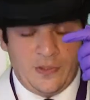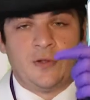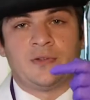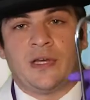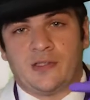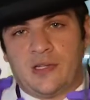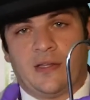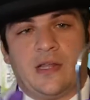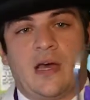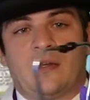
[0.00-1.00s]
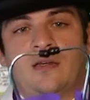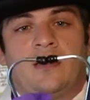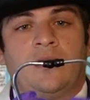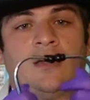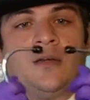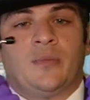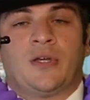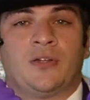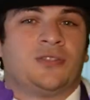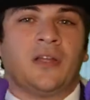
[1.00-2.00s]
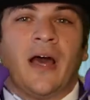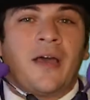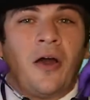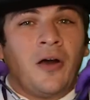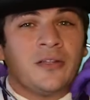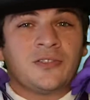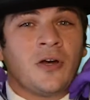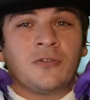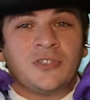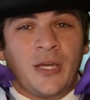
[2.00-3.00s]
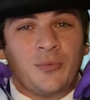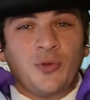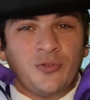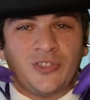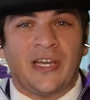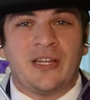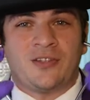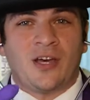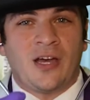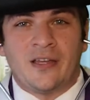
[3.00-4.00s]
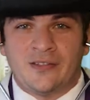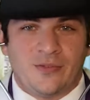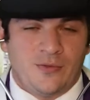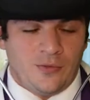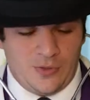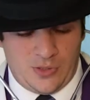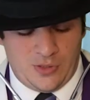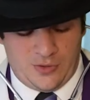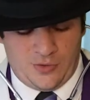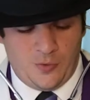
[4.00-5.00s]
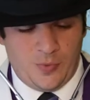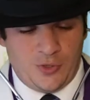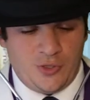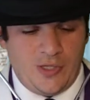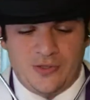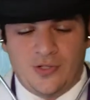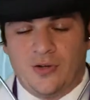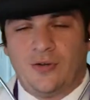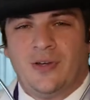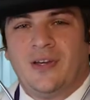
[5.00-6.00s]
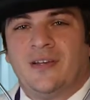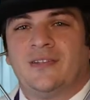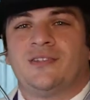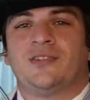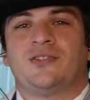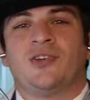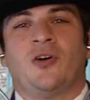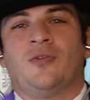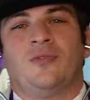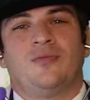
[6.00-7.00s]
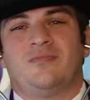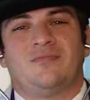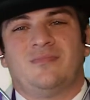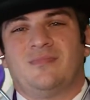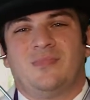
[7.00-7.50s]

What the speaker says: over little things like that because they're like, oh, this don't seem too sanitized and all this other stupid shit. So this is so,